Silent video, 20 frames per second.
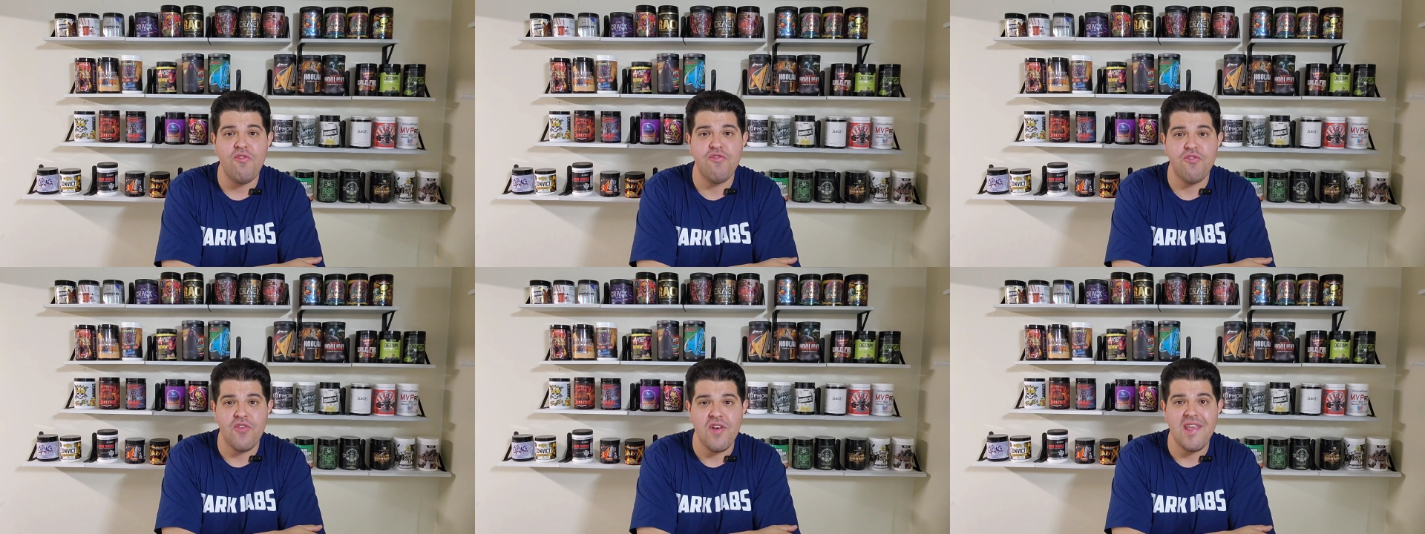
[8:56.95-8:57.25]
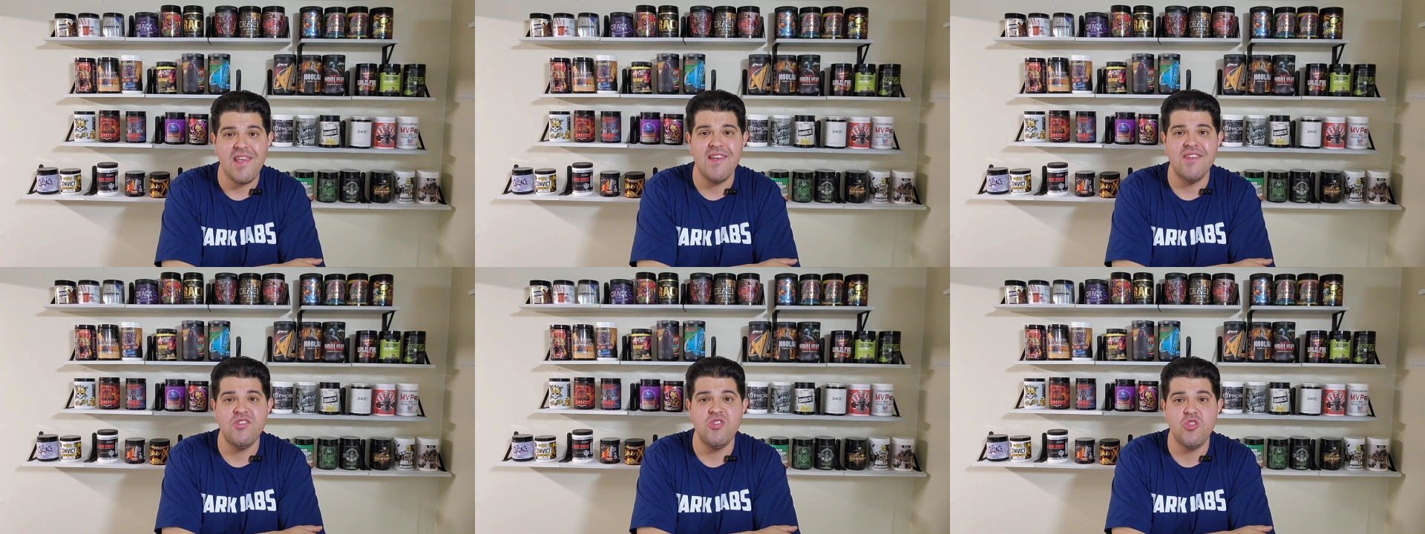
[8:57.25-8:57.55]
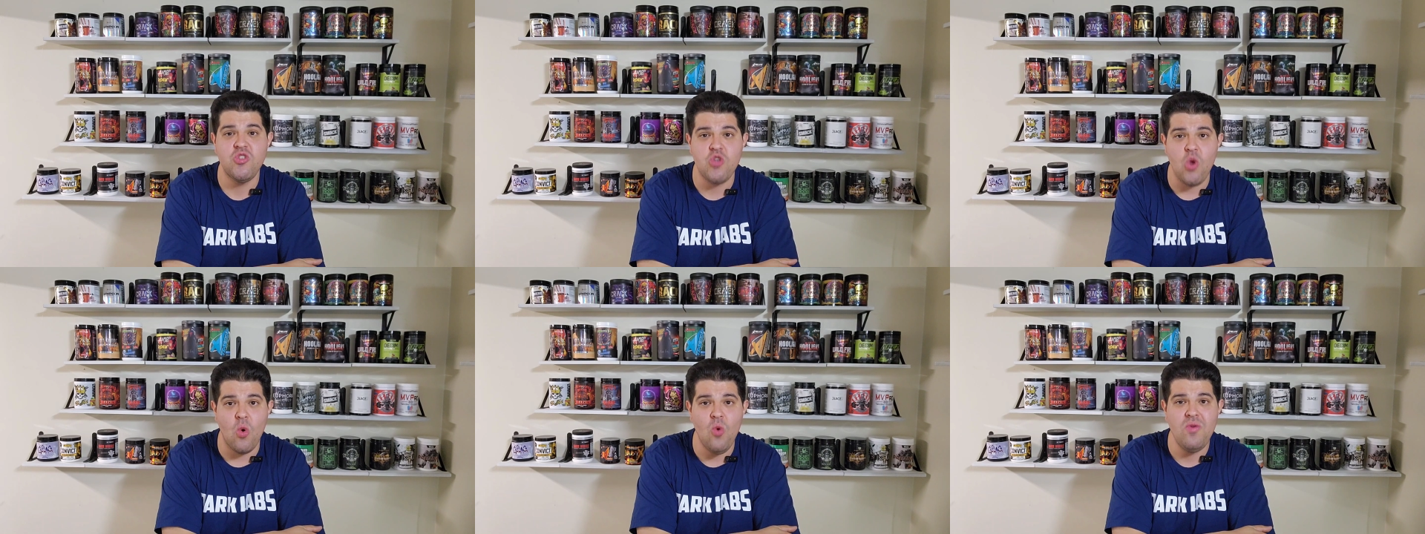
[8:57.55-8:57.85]
freaking
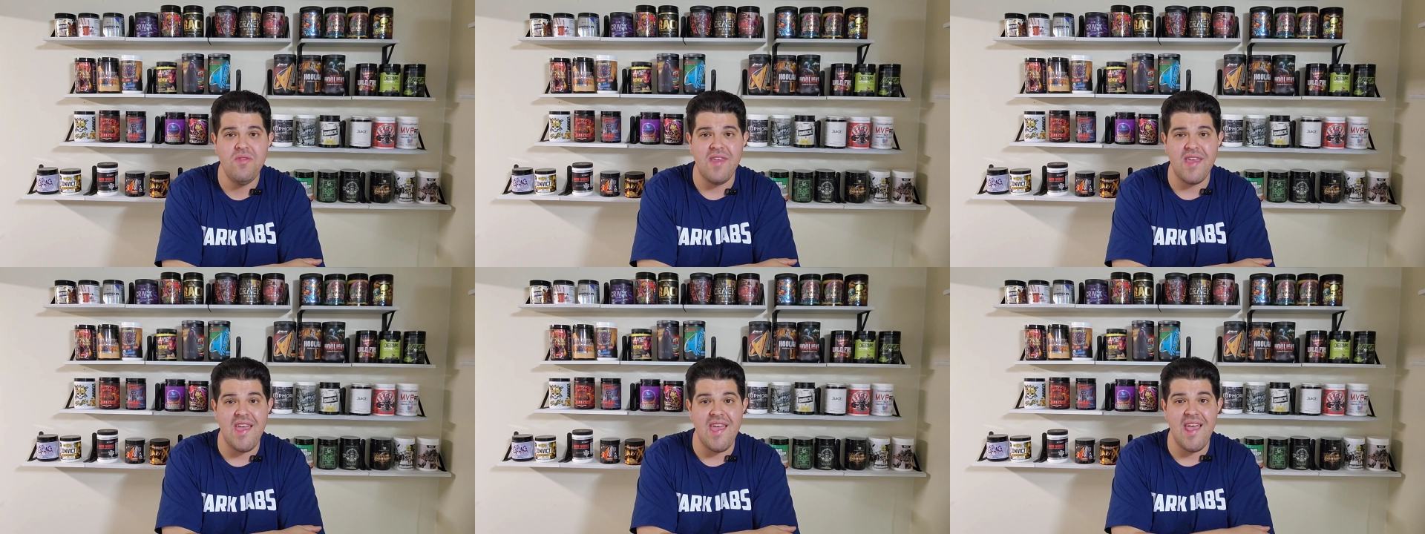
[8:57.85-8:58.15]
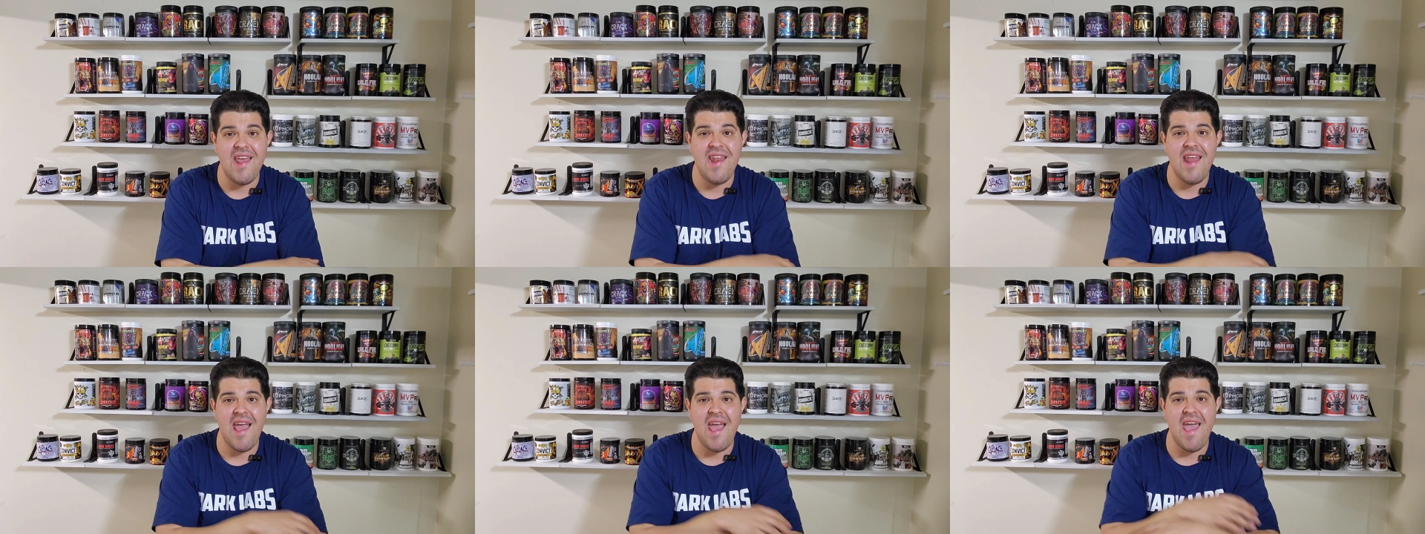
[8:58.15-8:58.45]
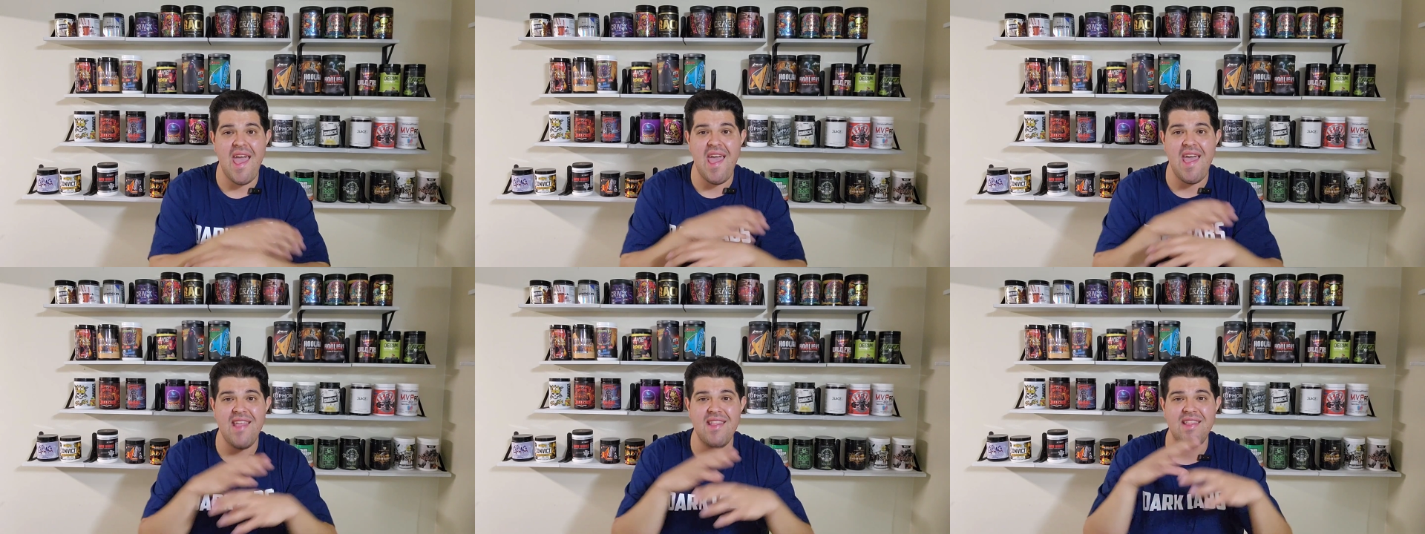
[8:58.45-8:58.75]
zoned in
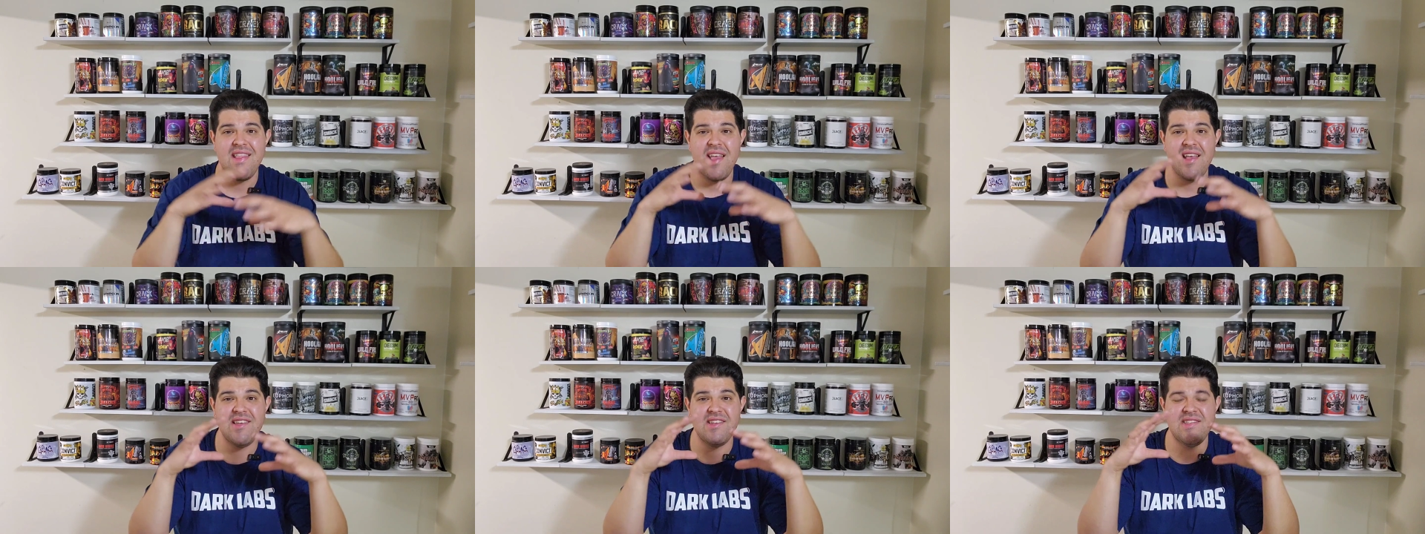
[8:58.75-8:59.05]
and